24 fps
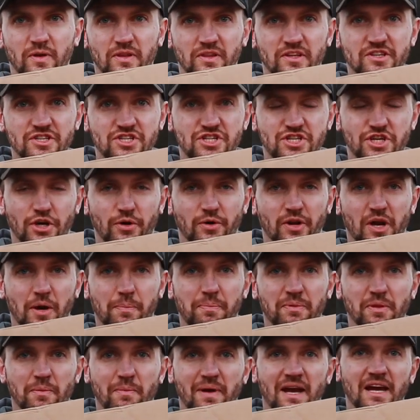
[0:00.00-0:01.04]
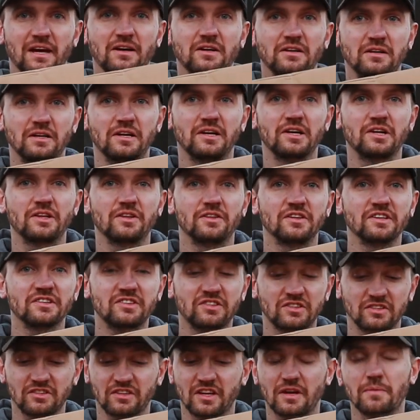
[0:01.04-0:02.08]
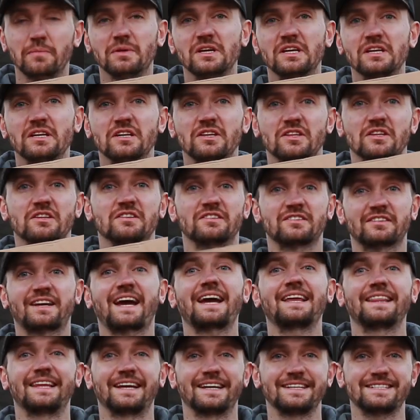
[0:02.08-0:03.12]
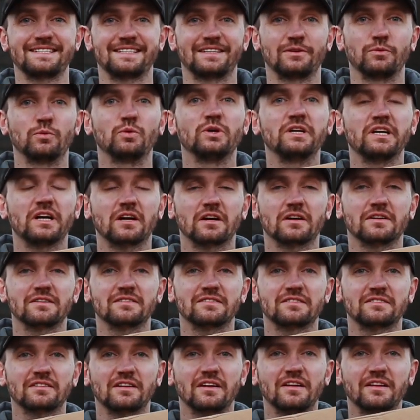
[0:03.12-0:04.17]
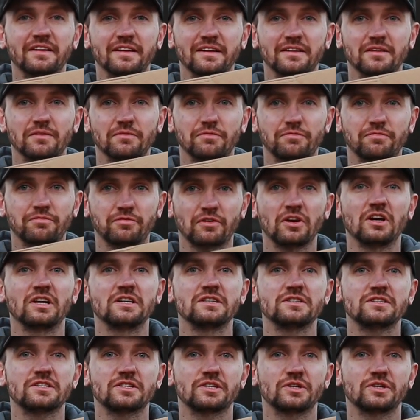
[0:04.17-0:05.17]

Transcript: this showed up in the mail. This is going to be the skylight that we are installing in the front,